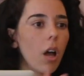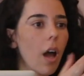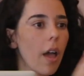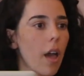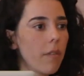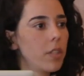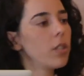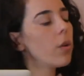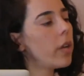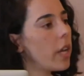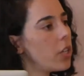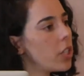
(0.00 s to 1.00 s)
I have the
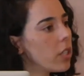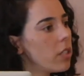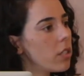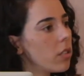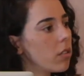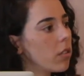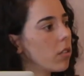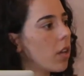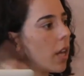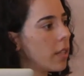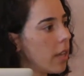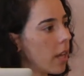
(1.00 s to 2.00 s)
donations.
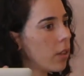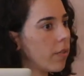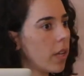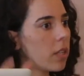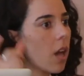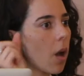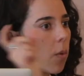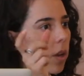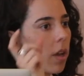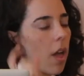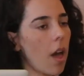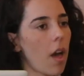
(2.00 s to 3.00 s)
At the end of it, I want
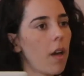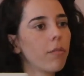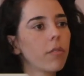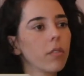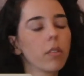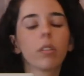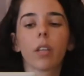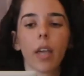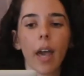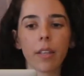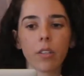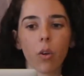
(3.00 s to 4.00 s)
to have the
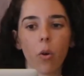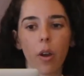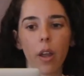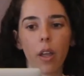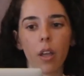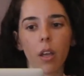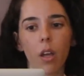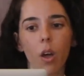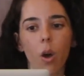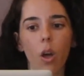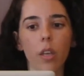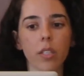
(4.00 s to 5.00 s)
category.
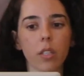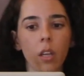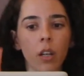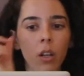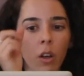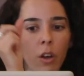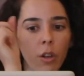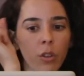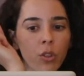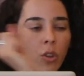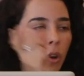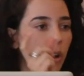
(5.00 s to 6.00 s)
Is it a
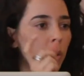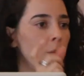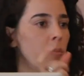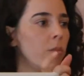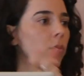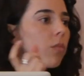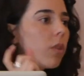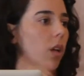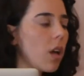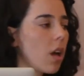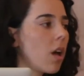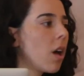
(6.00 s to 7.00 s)
long-term
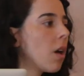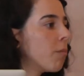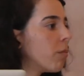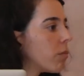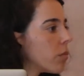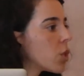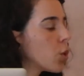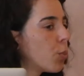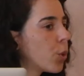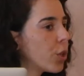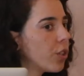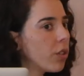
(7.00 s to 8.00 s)

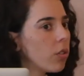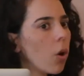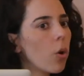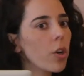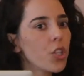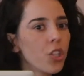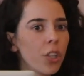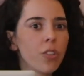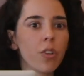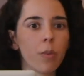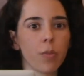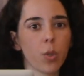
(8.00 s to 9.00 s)
supporter or a
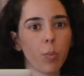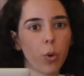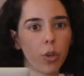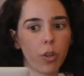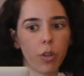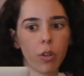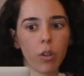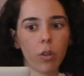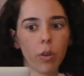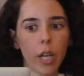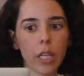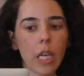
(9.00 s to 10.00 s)
short-term supporter?
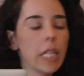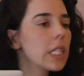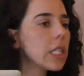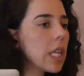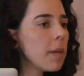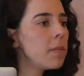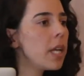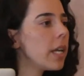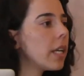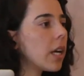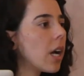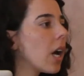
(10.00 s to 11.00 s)
Right? It's the same
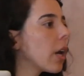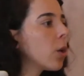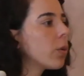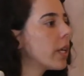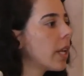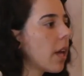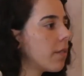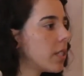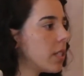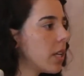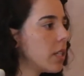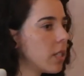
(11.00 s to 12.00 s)
data. I already have
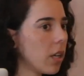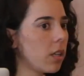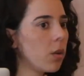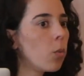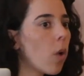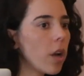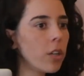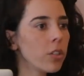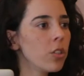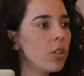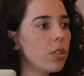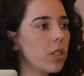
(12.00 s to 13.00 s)
the data. Why not
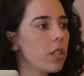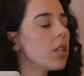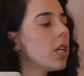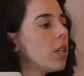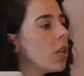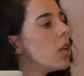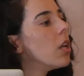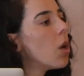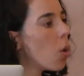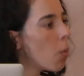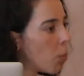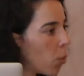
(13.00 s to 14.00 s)
use it in
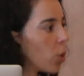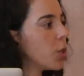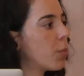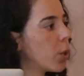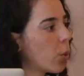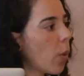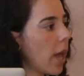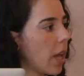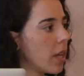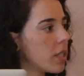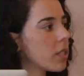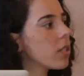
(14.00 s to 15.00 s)
multiple
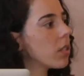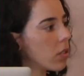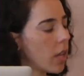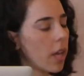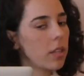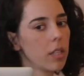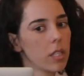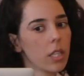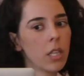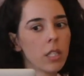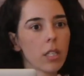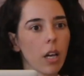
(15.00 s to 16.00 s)
ways to get this
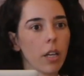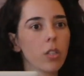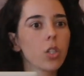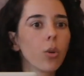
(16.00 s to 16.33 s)
insight?